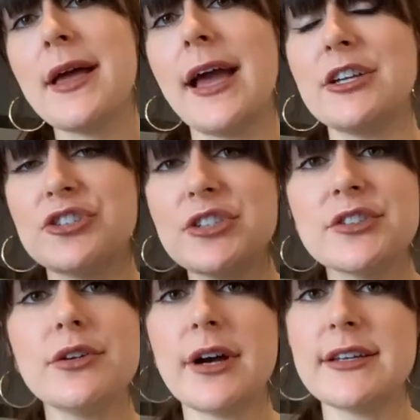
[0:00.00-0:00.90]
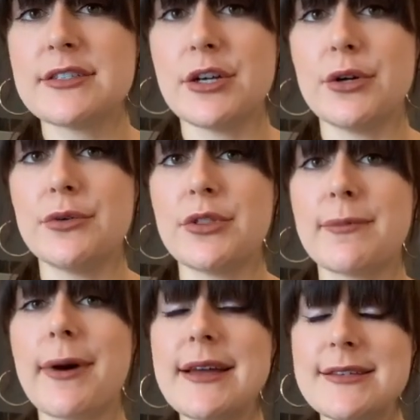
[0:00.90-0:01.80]
And just so you guys know, the
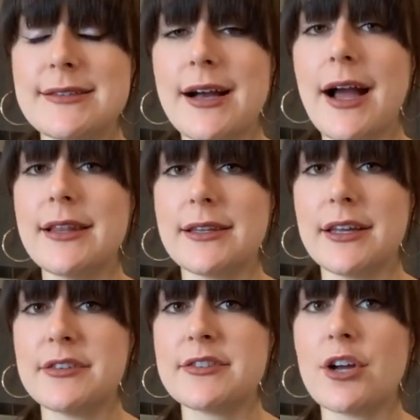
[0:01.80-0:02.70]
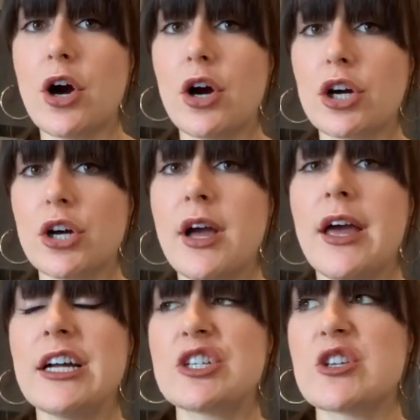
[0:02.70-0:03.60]
prices that I list are
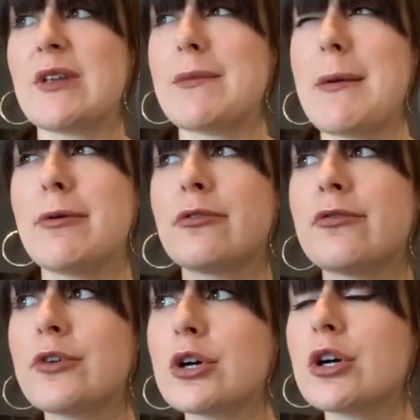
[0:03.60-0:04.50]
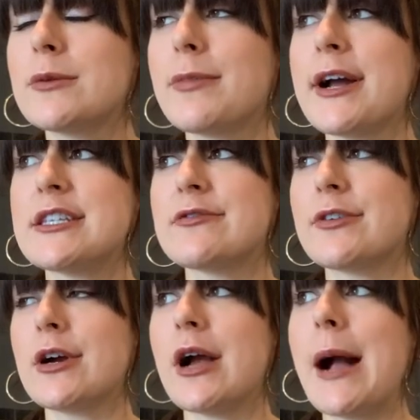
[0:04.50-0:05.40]
just like my preferred price
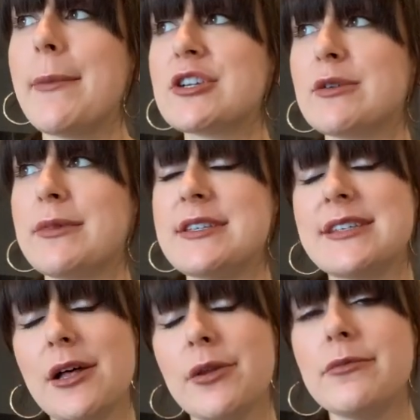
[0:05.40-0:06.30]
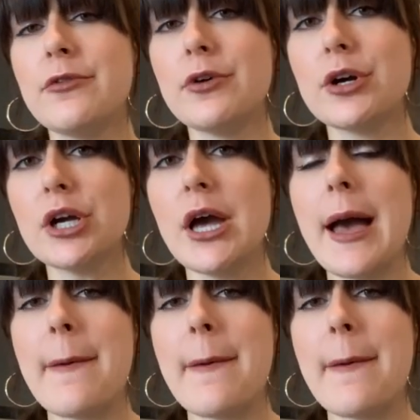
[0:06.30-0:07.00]
for how much I'm gonna sell them for,